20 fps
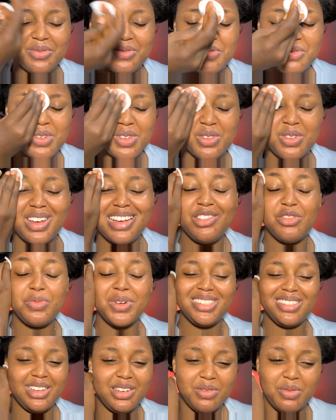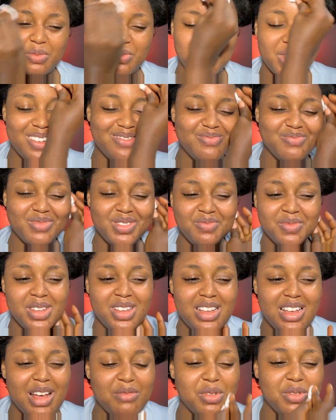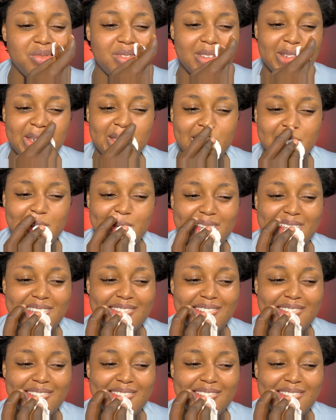wiping off her face.